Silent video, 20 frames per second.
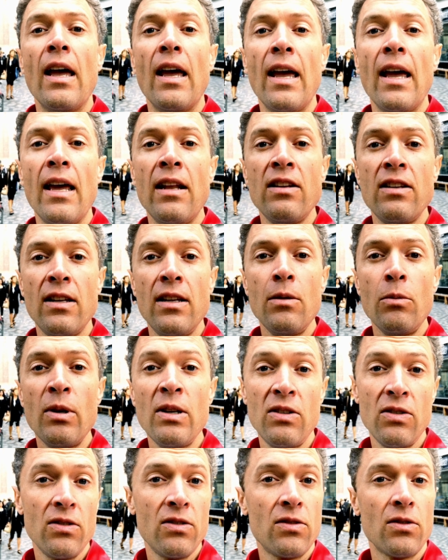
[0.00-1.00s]
ND,
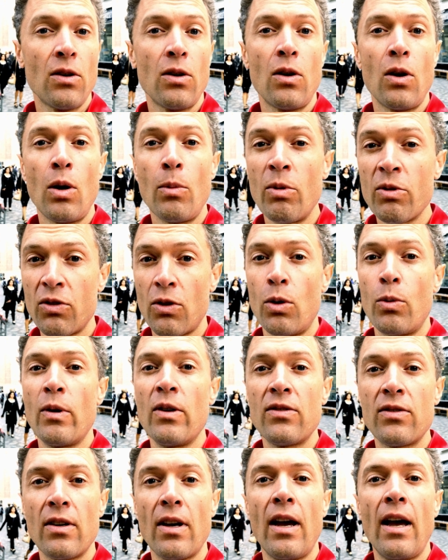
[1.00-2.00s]
which is almost
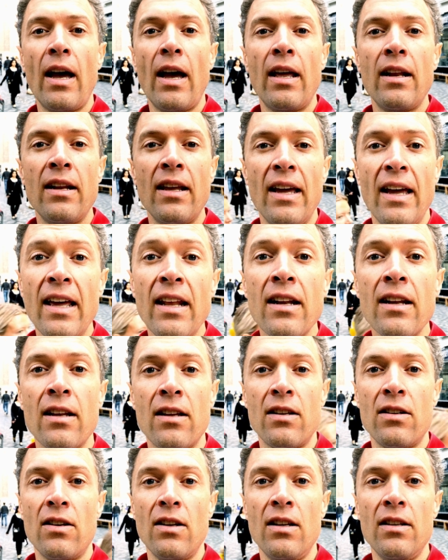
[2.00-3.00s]
always an N
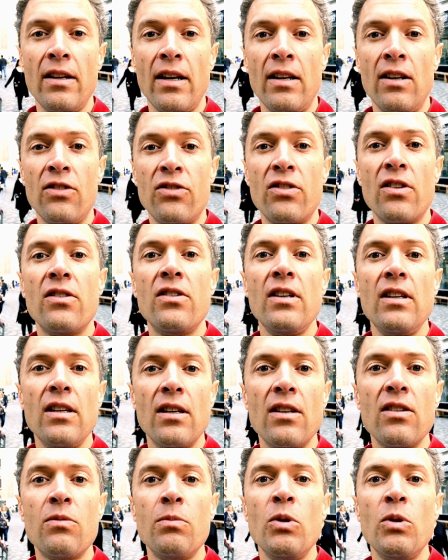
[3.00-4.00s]
in Danish. The D
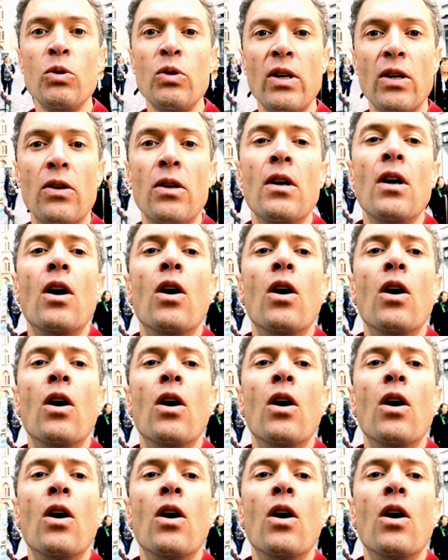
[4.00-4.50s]
is mute here.